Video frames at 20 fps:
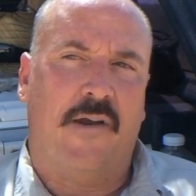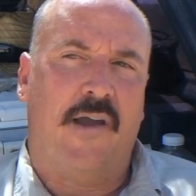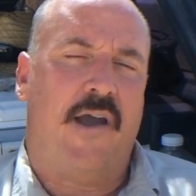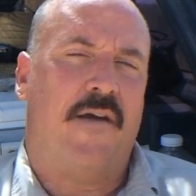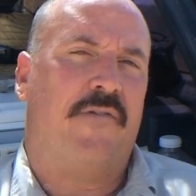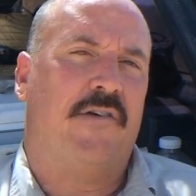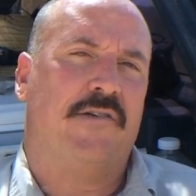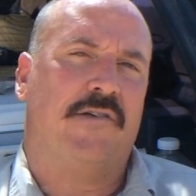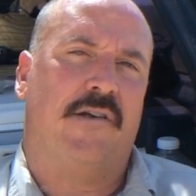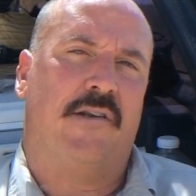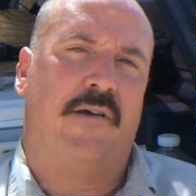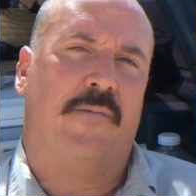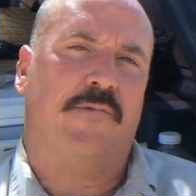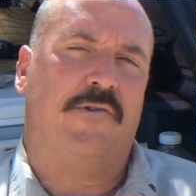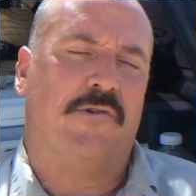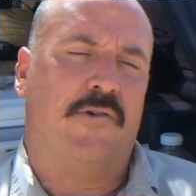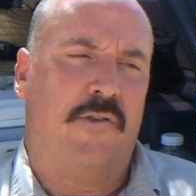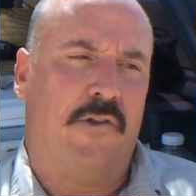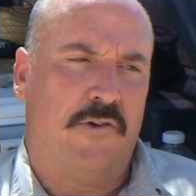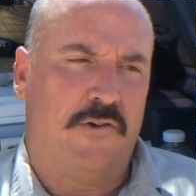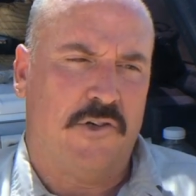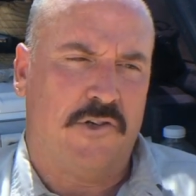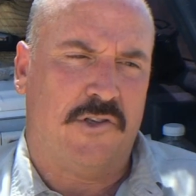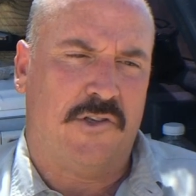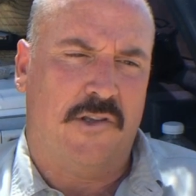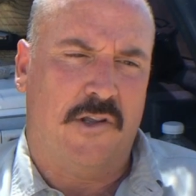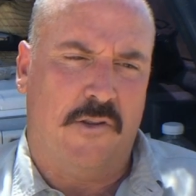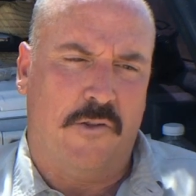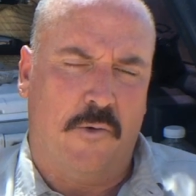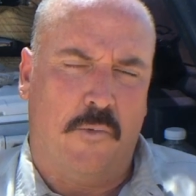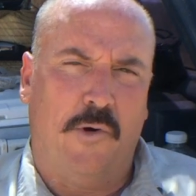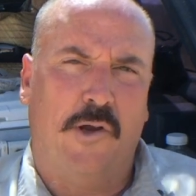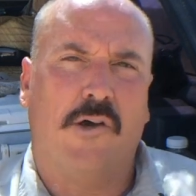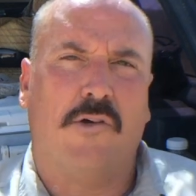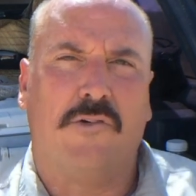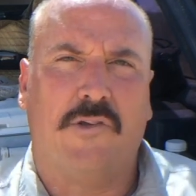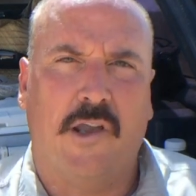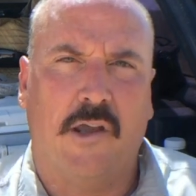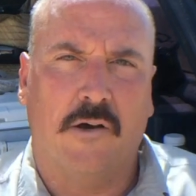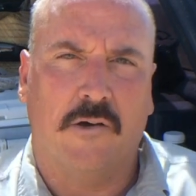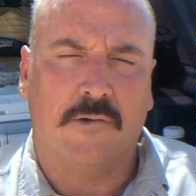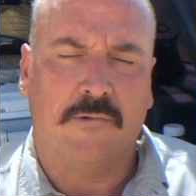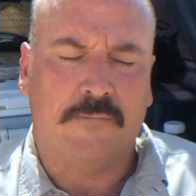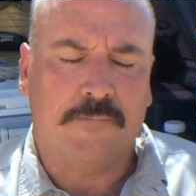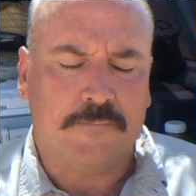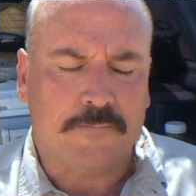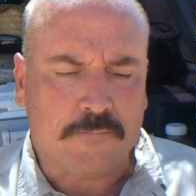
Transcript: heavies in them. So they're the real deal.